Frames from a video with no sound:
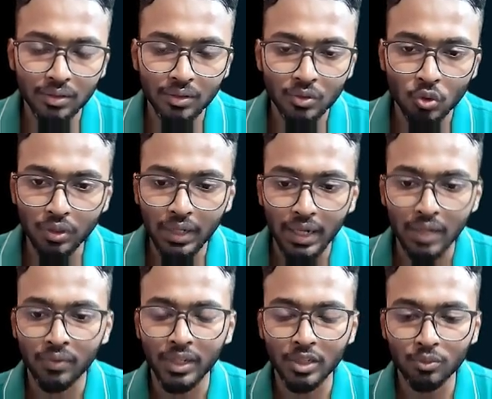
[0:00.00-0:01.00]
so that
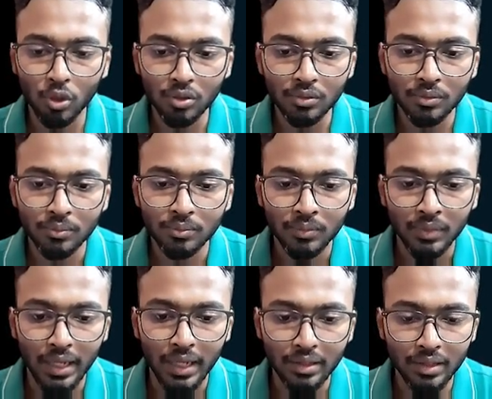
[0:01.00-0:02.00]
Flexbox
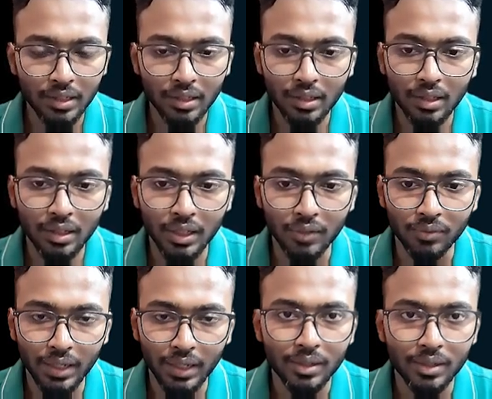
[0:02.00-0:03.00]
can center the div, right?